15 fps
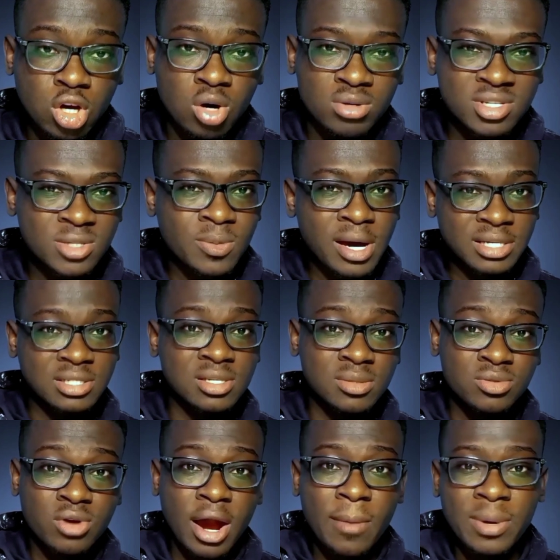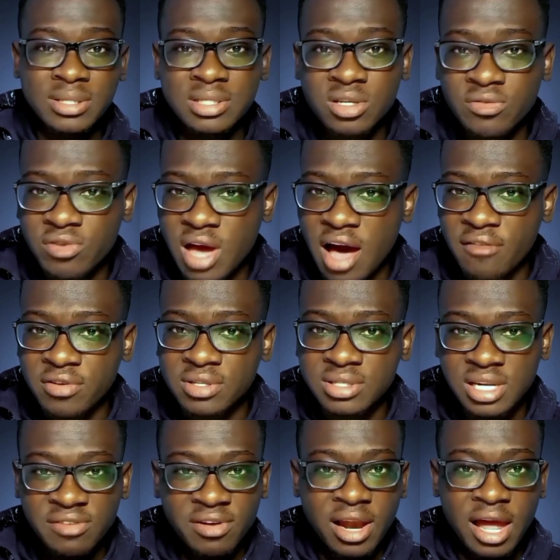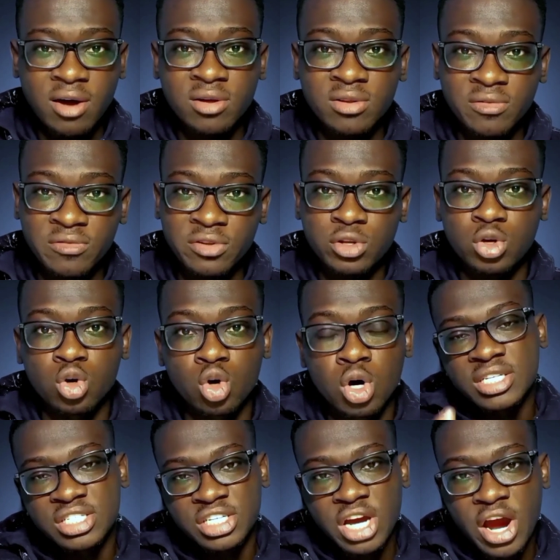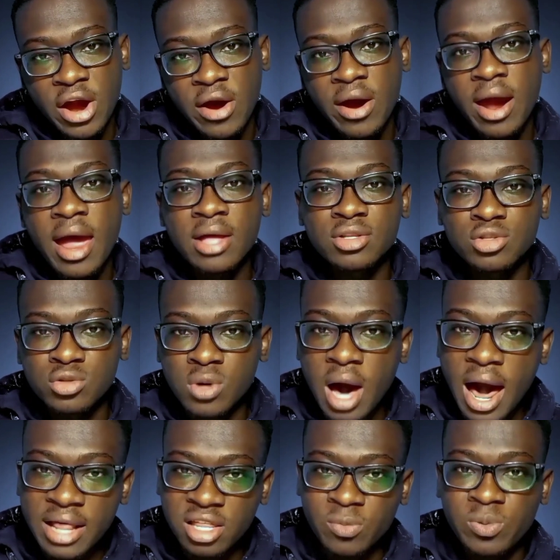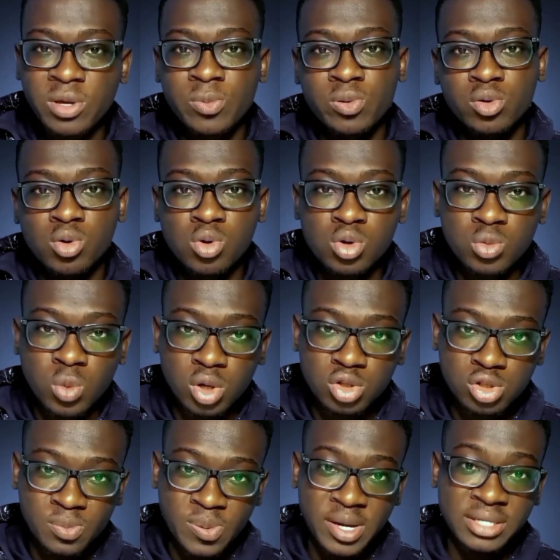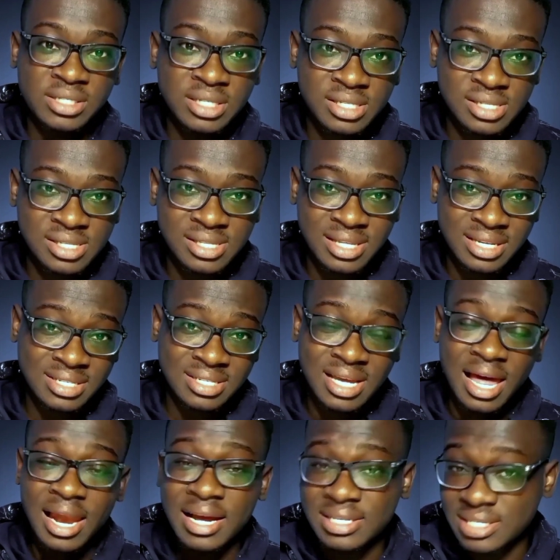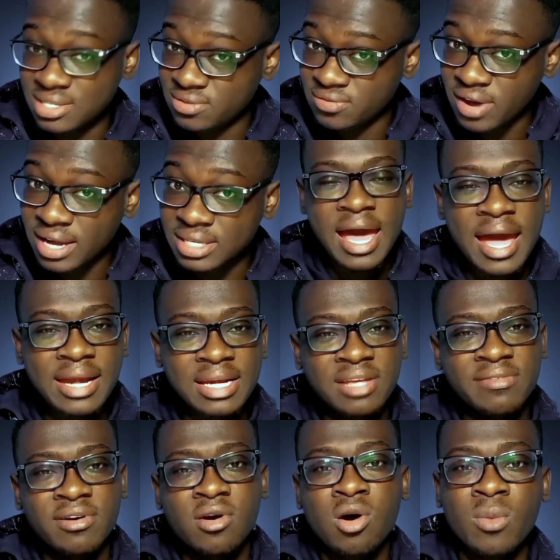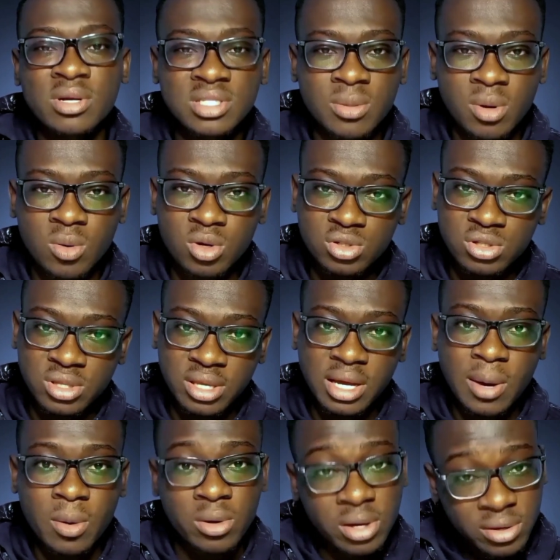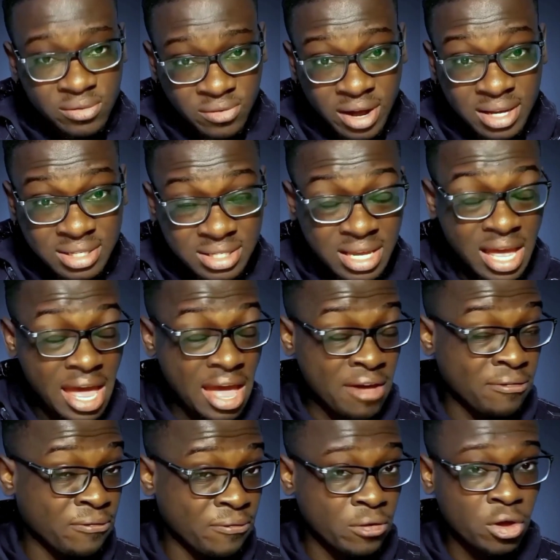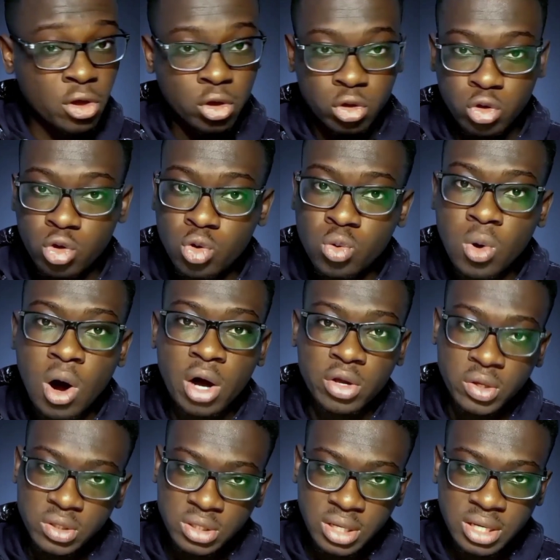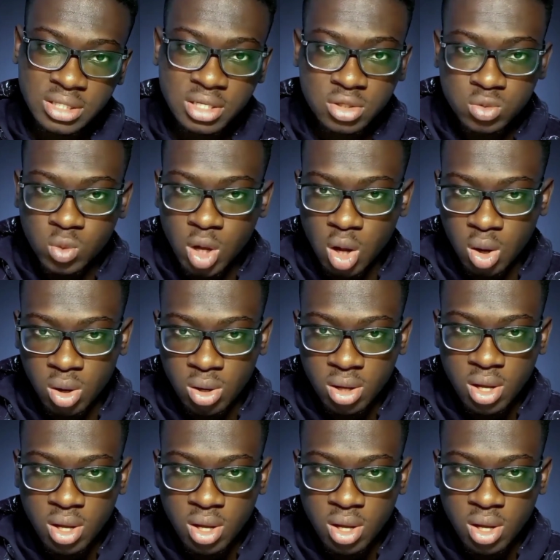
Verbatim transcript: So smash the subscribe button if you haven't, leave a like on the video, share to other people who'd want to purchase this Galaxy device and leave a comment about what you think about the device if you are using it as well.